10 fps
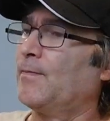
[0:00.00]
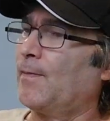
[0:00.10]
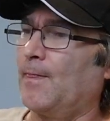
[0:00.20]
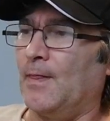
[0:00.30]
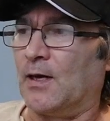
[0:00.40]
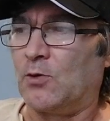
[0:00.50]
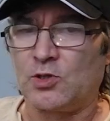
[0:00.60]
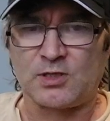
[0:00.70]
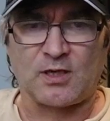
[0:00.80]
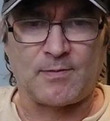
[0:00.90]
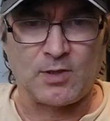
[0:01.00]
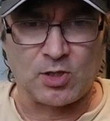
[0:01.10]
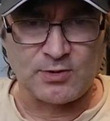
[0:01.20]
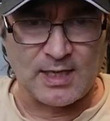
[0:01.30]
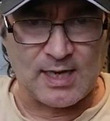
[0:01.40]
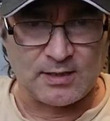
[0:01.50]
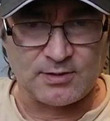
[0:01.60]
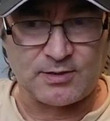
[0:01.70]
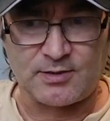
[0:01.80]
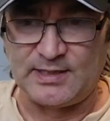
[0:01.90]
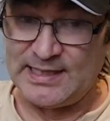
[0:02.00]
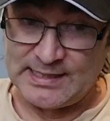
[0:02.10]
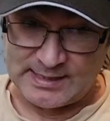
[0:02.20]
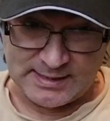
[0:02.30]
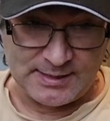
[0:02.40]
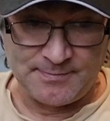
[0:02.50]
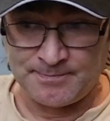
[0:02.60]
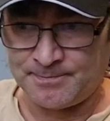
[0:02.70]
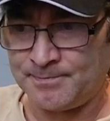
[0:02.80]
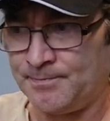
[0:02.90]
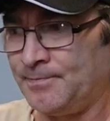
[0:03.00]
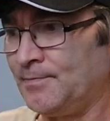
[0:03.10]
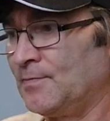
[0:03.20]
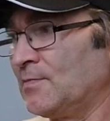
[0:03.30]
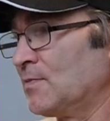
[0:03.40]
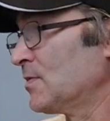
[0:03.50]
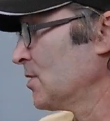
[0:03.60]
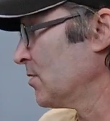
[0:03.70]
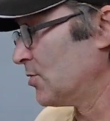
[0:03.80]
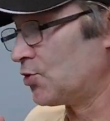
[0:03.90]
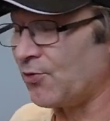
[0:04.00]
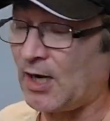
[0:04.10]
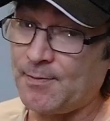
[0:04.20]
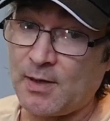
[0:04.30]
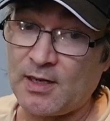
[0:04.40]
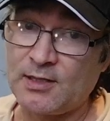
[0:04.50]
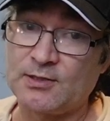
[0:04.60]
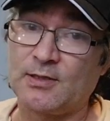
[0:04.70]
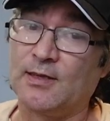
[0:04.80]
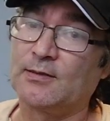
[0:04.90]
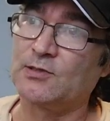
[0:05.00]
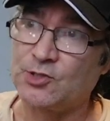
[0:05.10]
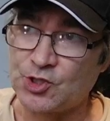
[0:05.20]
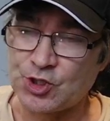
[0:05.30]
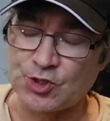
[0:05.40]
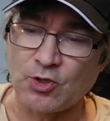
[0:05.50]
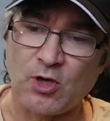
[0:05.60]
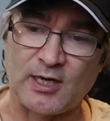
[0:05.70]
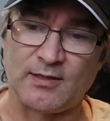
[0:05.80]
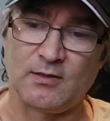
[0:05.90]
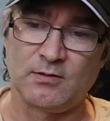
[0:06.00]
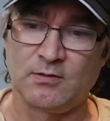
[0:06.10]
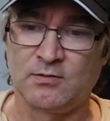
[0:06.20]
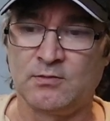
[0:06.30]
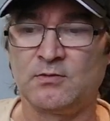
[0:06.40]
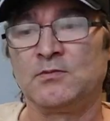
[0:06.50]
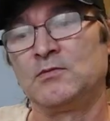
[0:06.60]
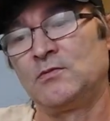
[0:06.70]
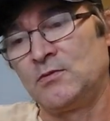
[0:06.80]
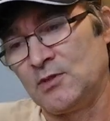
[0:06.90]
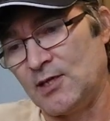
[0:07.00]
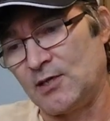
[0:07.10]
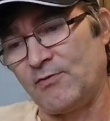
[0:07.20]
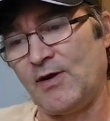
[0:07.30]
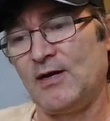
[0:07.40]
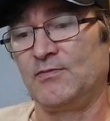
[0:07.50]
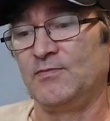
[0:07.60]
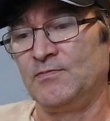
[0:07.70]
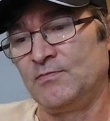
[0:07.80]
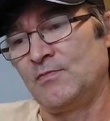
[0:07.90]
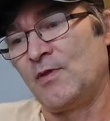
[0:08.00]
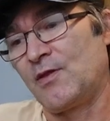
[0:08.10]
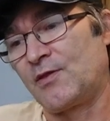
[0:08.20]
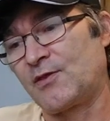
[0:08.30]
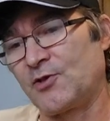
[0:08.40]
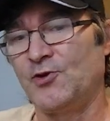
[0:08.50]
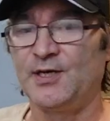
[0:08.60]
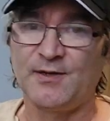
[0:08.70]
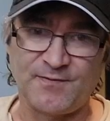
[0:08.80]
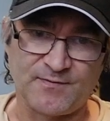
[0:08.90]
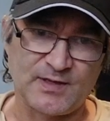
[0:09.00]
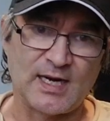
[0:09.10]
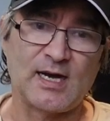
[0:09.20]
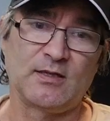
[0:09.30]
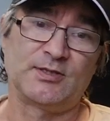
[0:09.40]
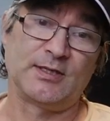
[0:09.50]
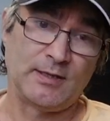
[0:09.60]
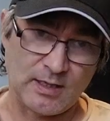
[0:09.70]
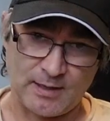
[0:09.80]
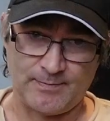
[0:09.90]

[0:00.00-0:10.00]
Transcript: they cost a couple $100 easily. Tripods start at around $30 to $50 and up.